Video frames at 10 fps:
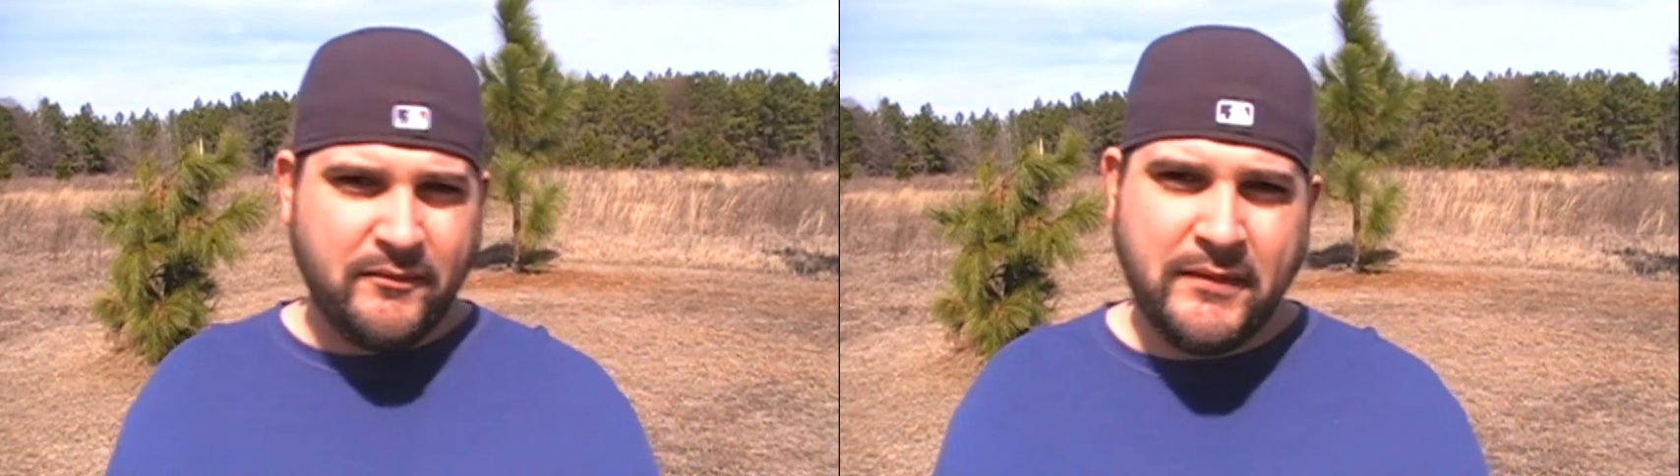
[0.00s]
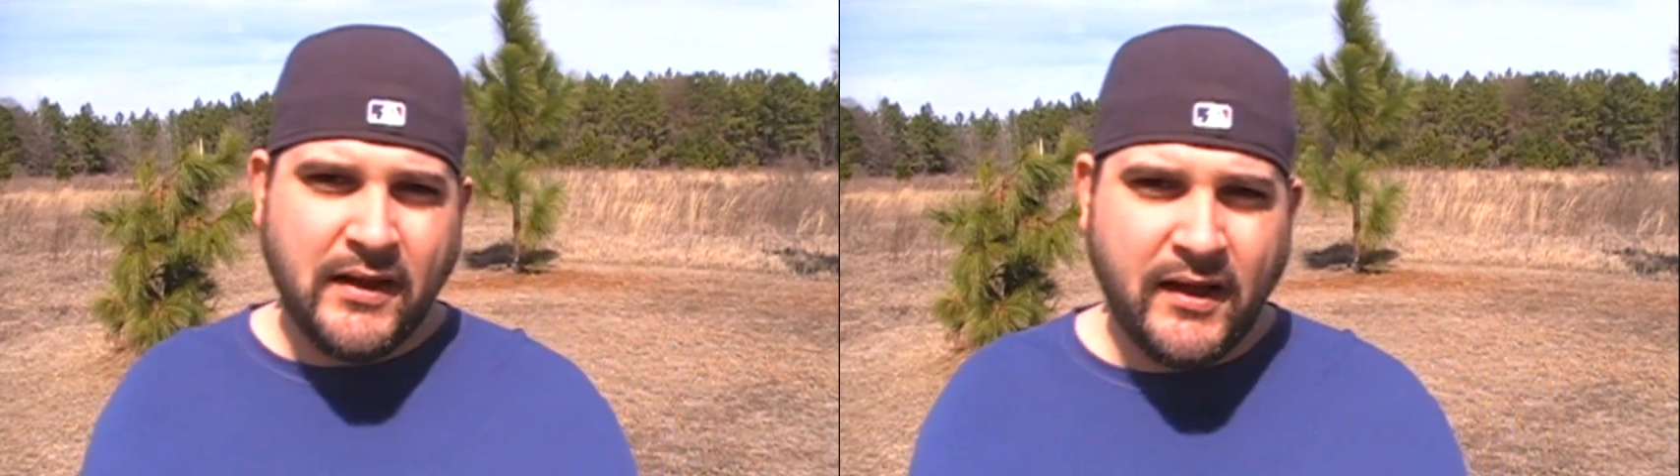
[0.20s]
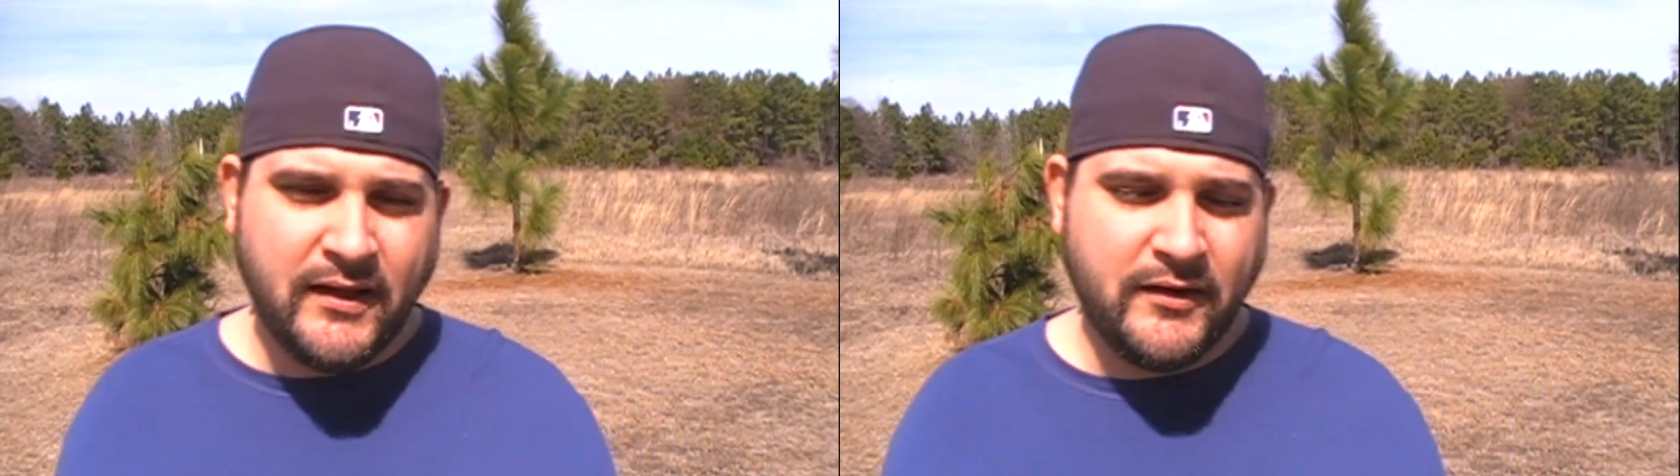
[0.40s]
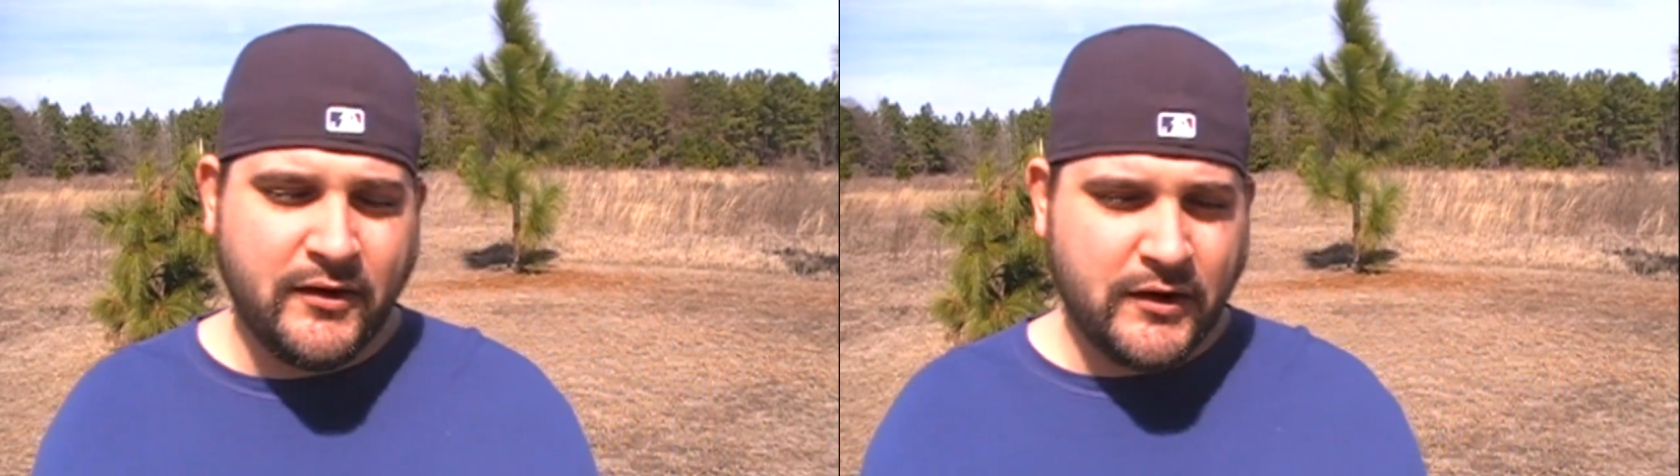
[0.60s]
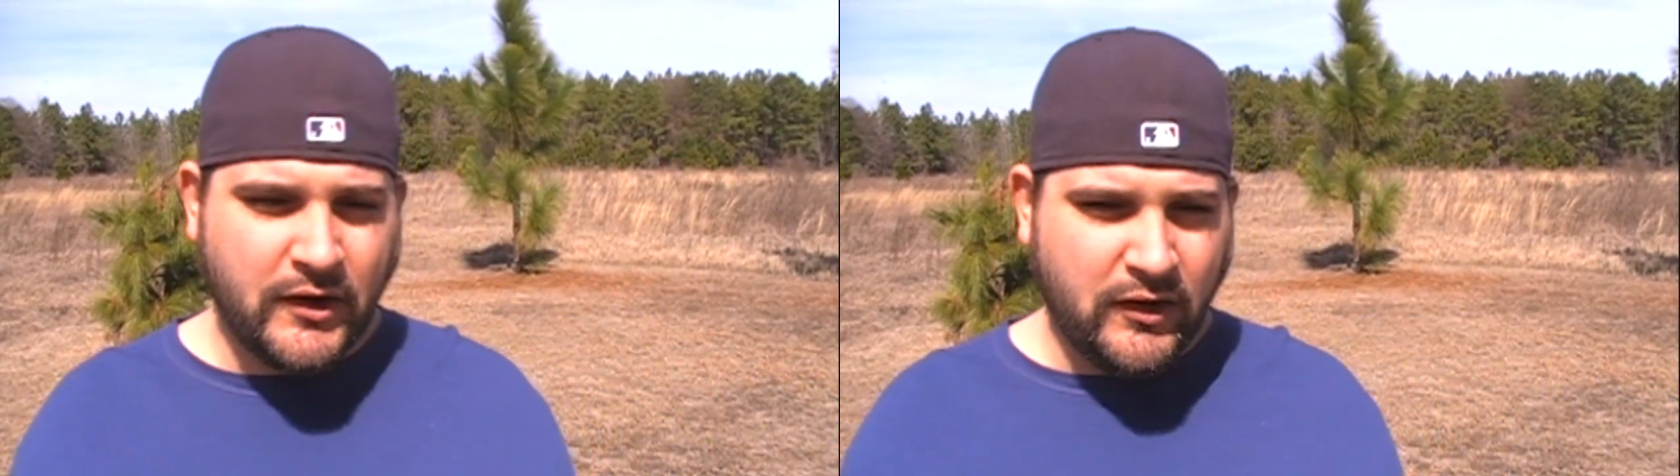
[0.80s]
and beyond
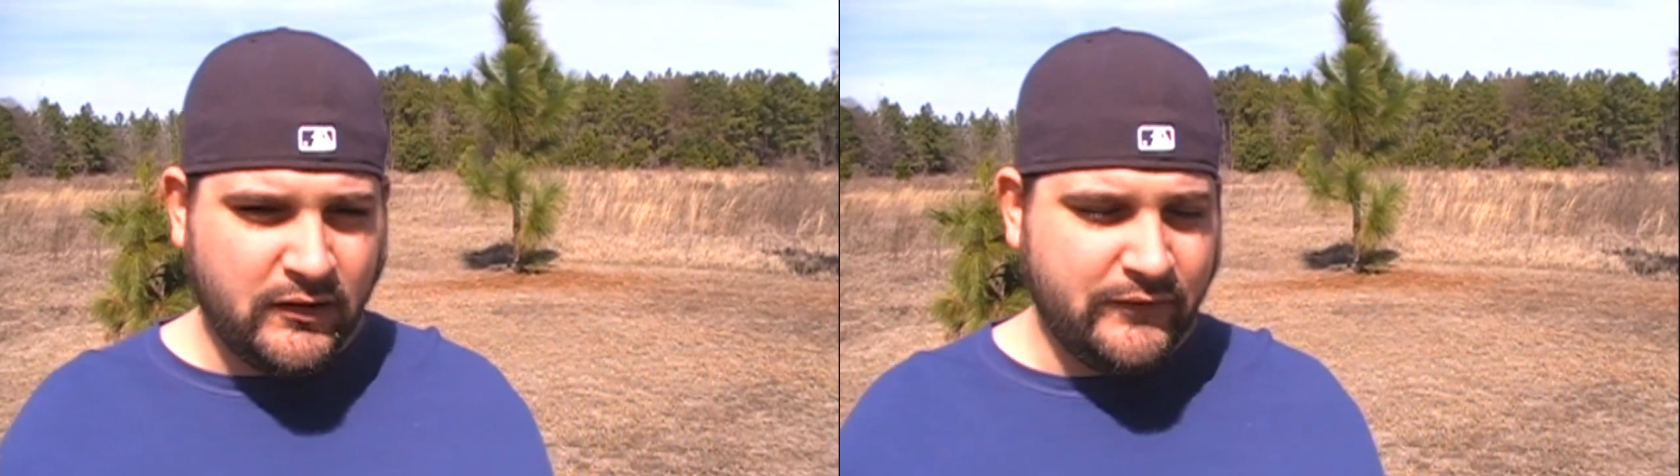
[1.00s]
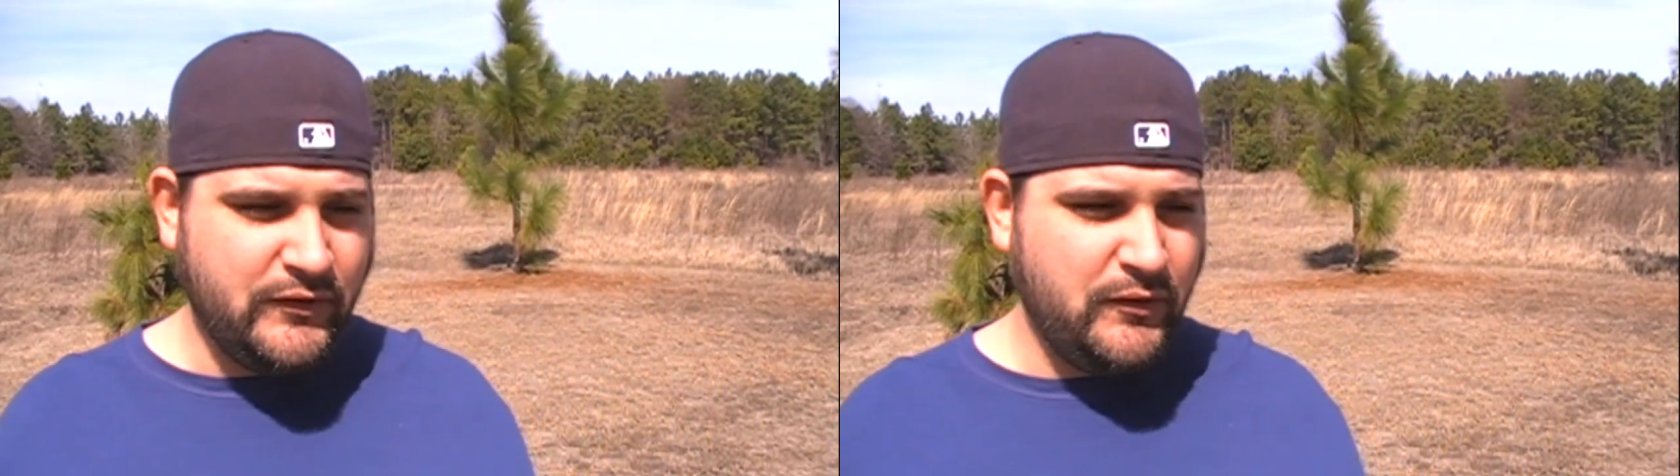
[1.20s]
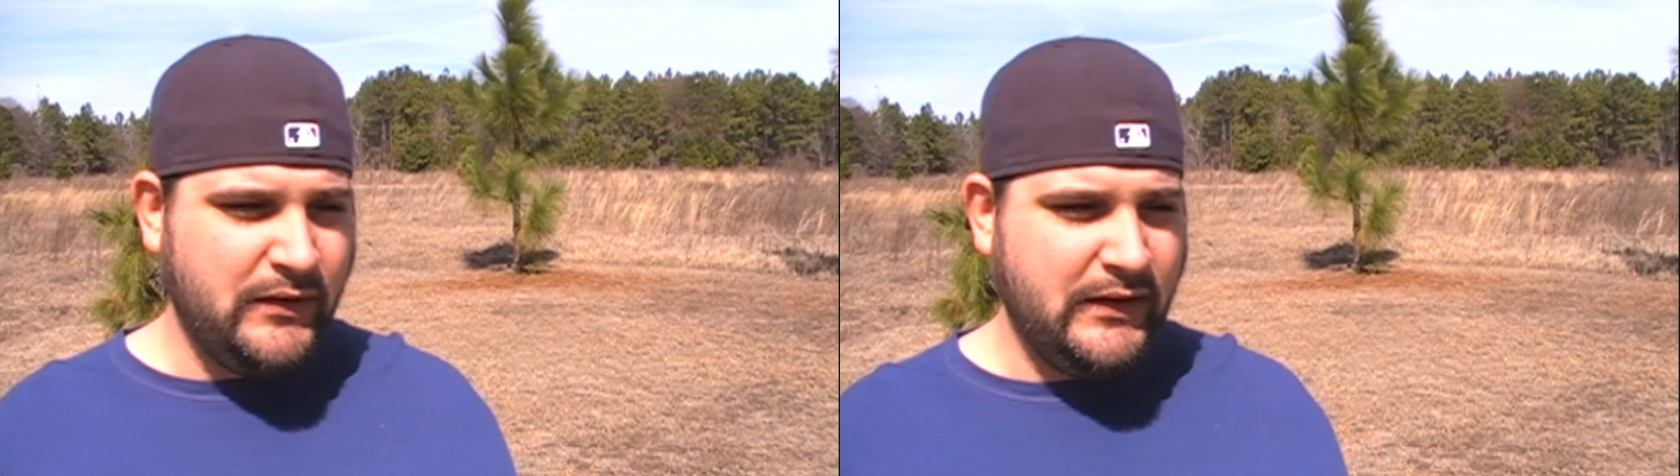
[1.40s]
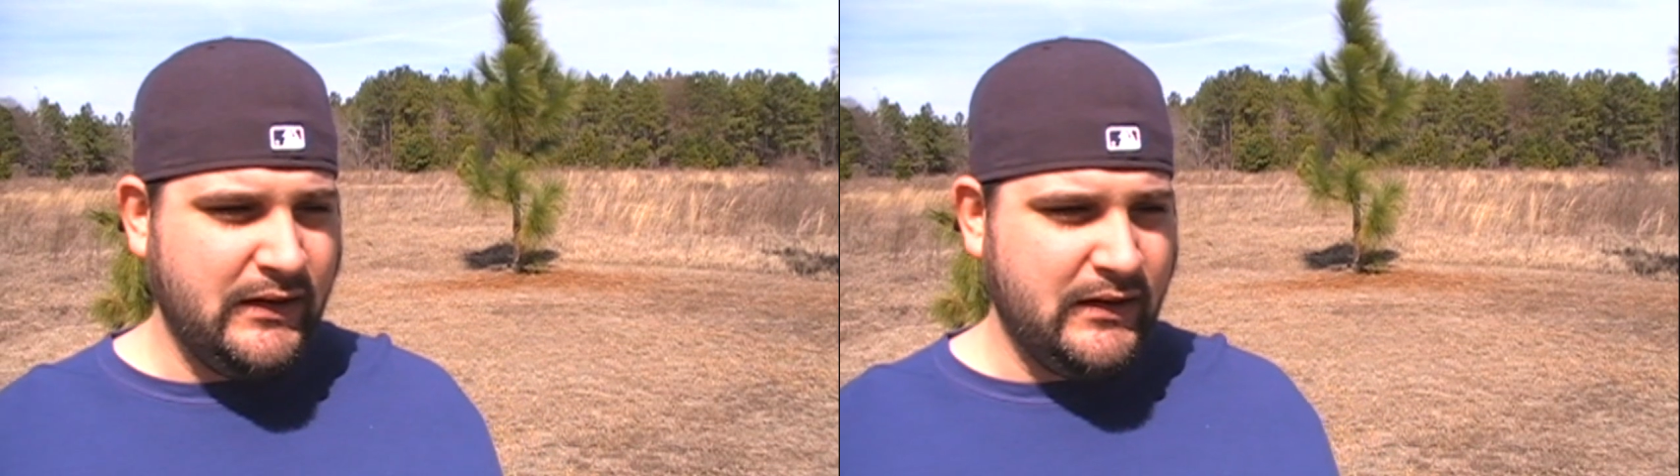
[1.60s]
her call of duty